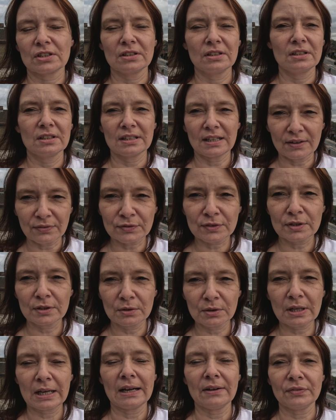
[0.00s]
and you'd have to
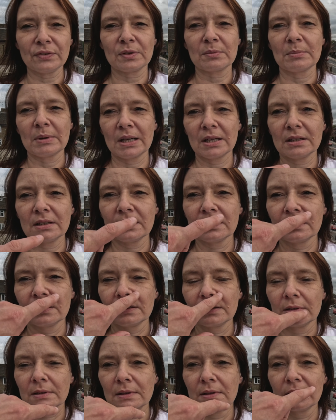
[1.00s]
look after me. That's what you
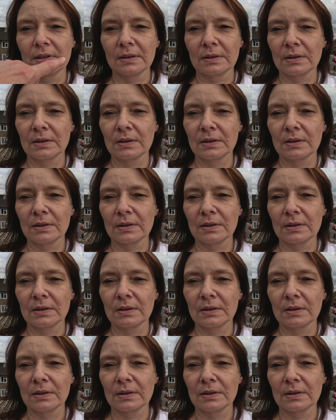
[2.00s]
got on you.